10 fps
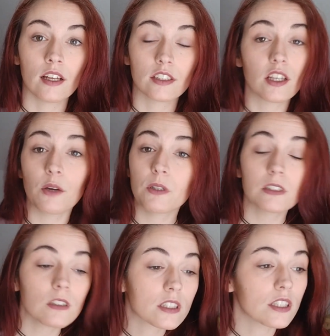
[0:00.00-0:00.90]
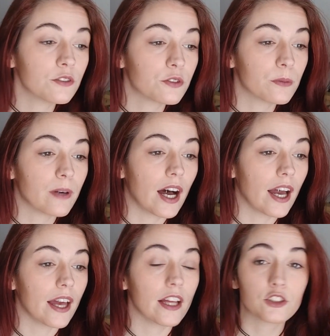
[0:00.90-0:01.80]
So I was looking for
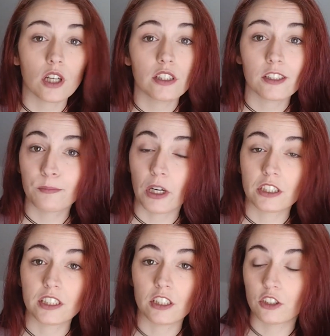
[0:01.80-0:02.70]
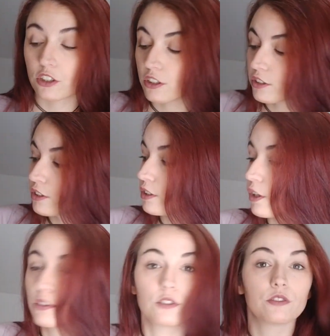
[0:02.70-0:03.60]
my Jurassic Park t-shirt, you
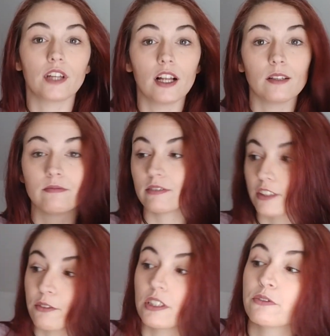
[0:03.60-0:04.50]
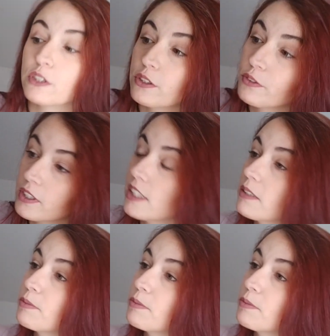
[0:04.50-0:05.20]
know, to film the review for this